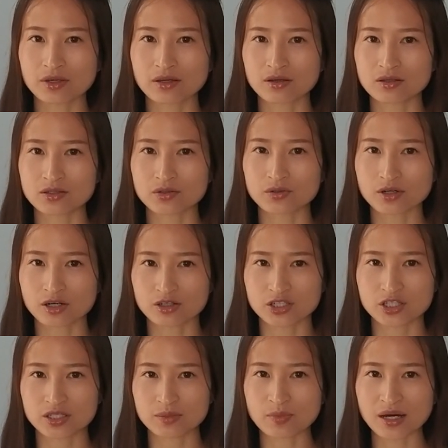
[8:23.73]
because your
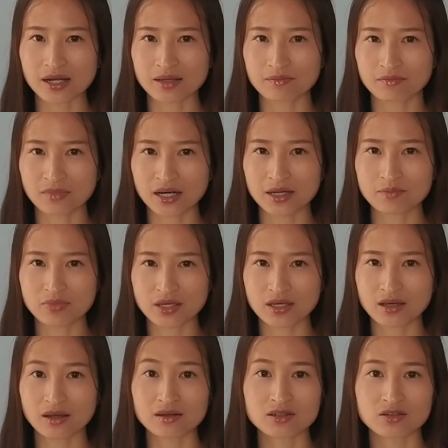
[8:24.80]
conscious mind might
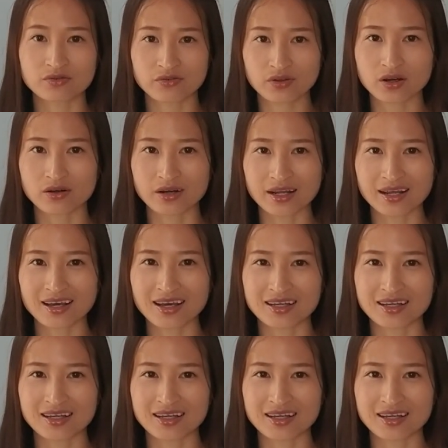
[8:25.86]
be interfering